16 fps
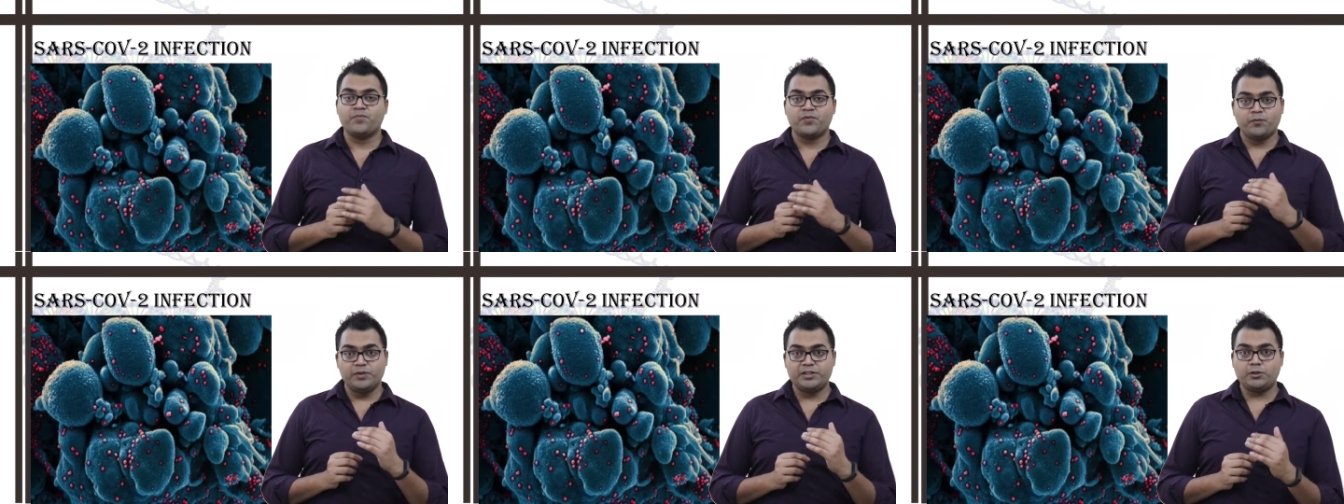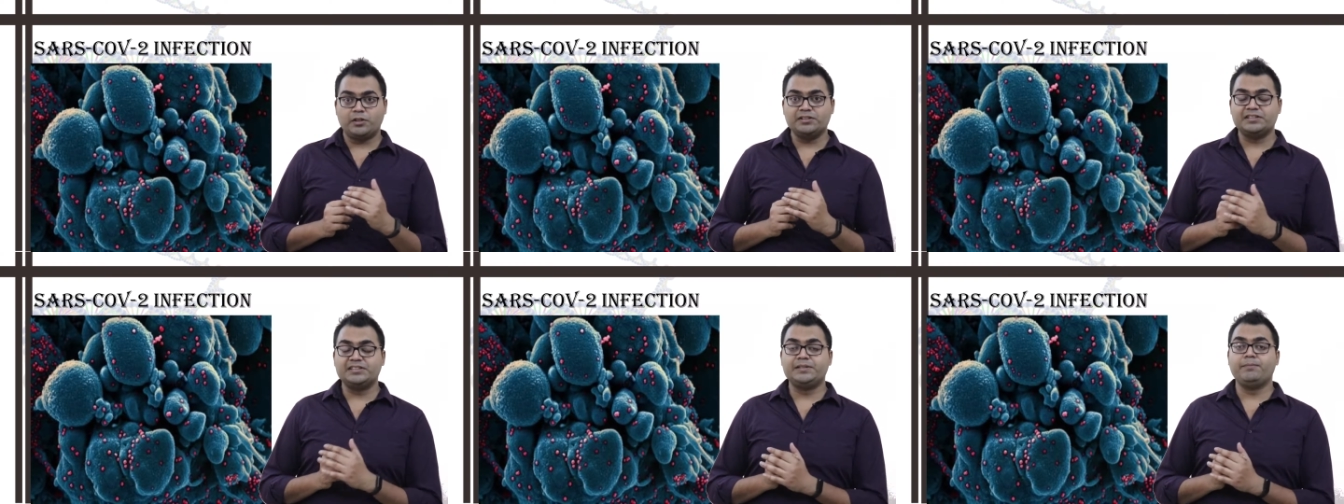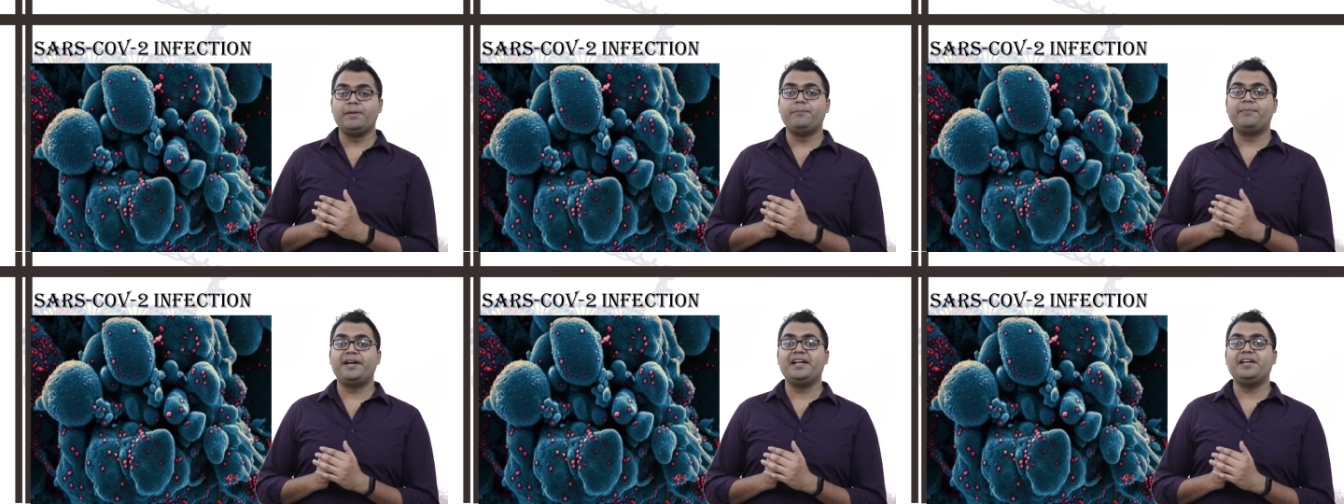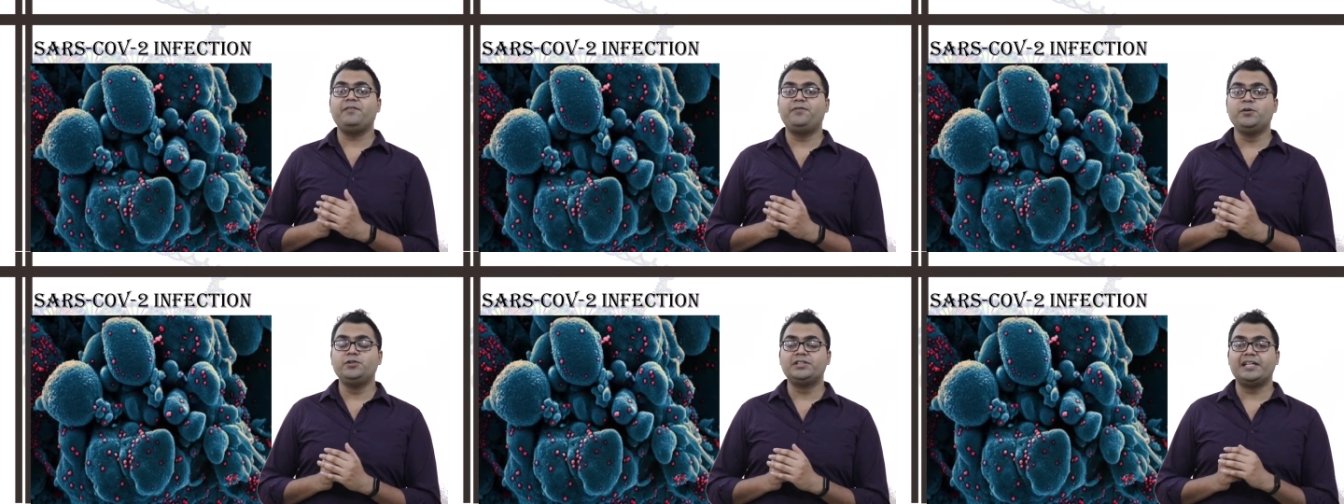which causes the membrane
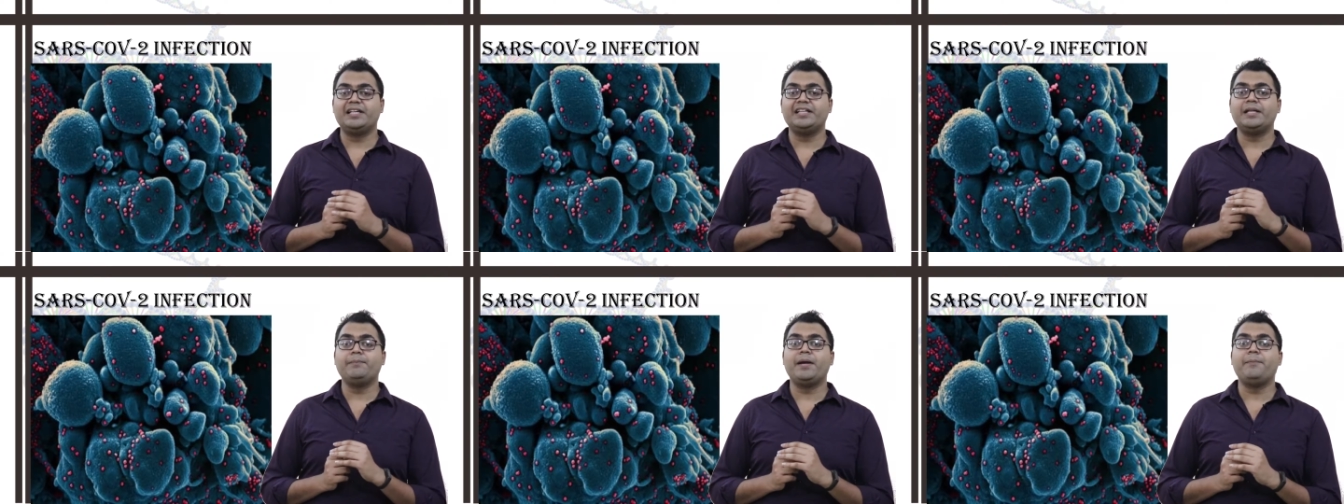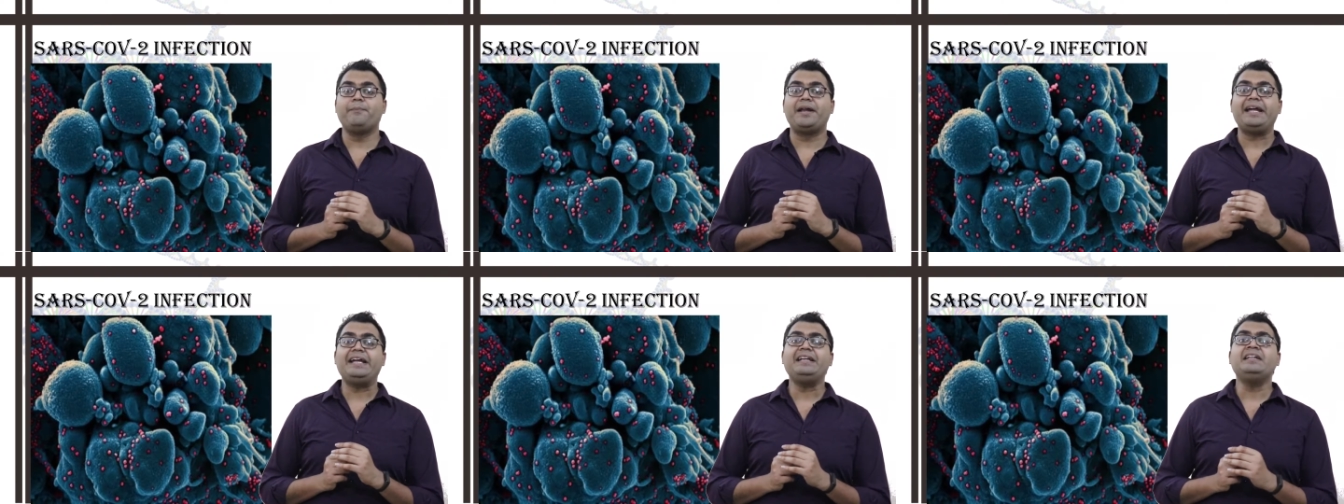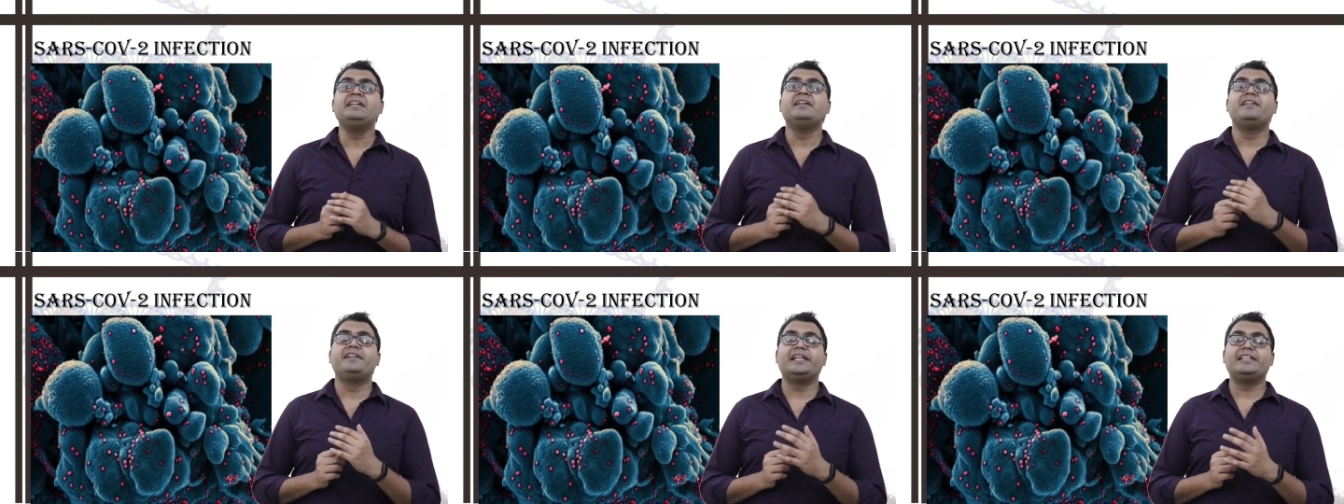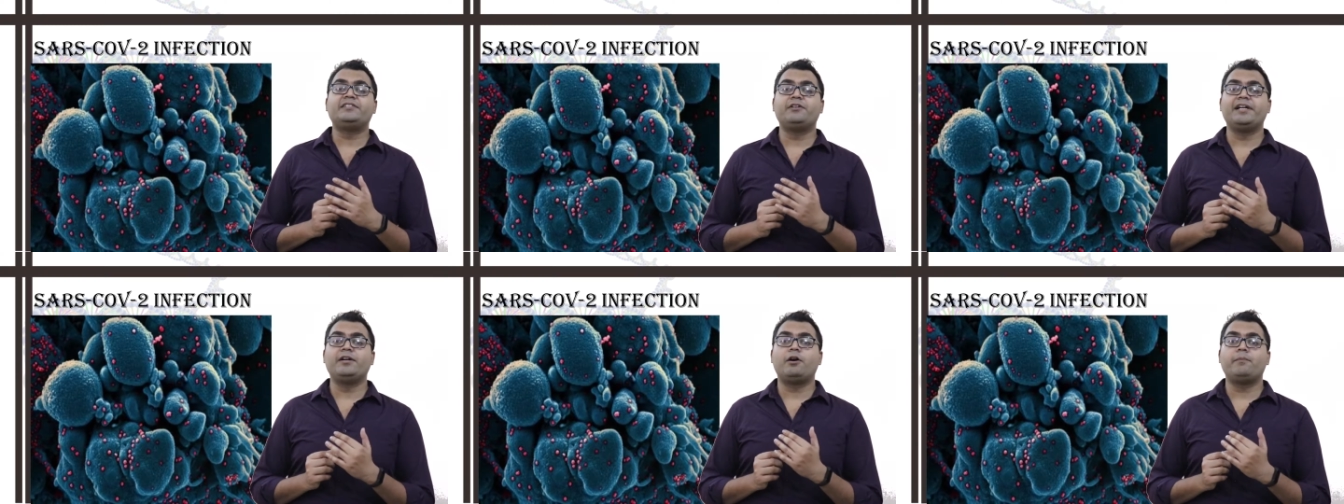fusion and the membrane
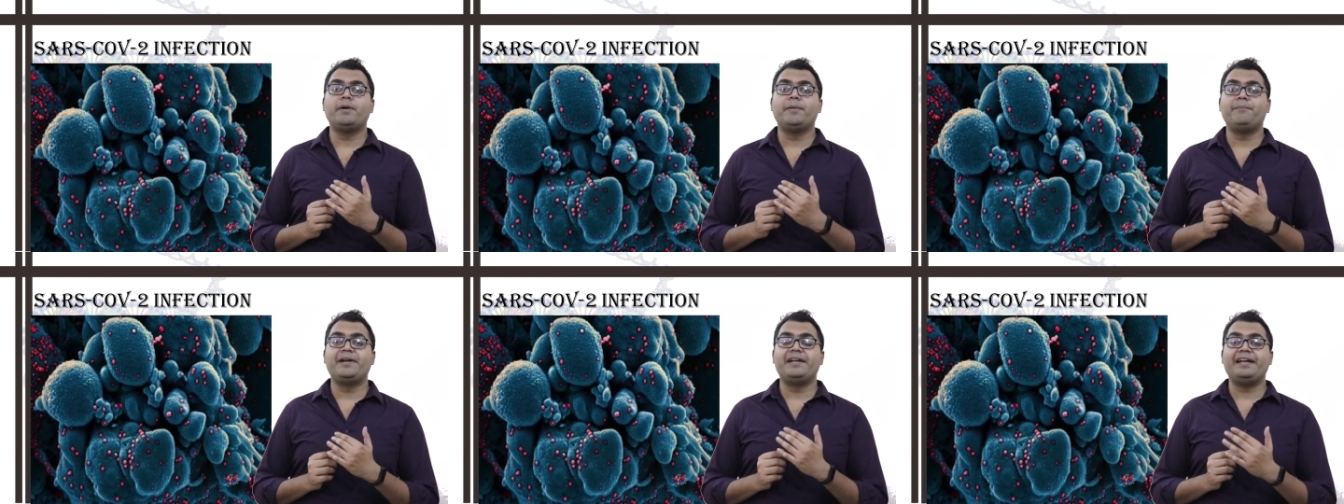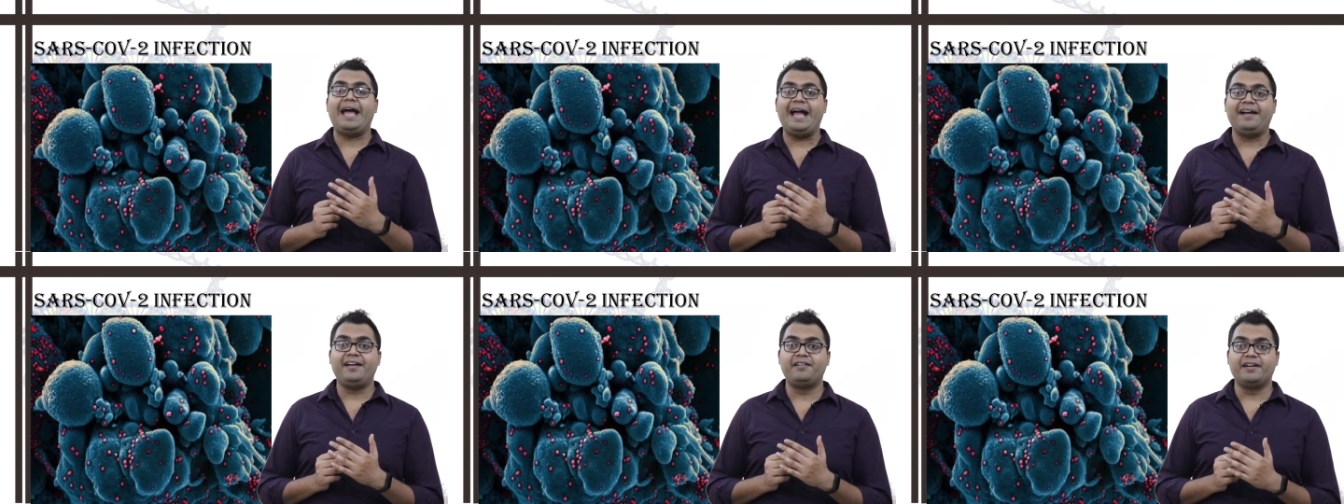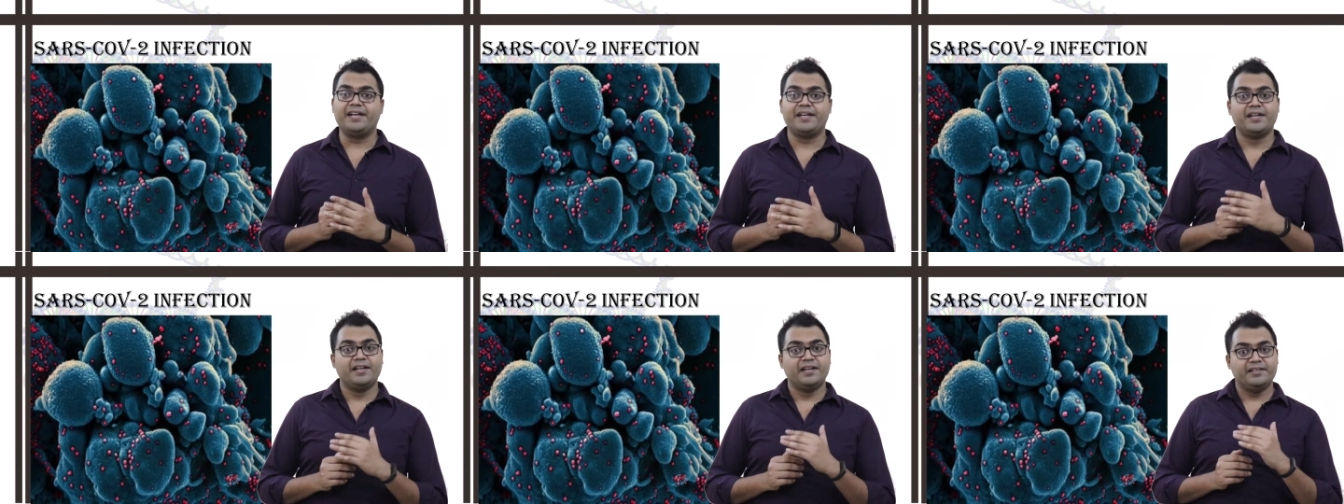tethering or membrane anchoring.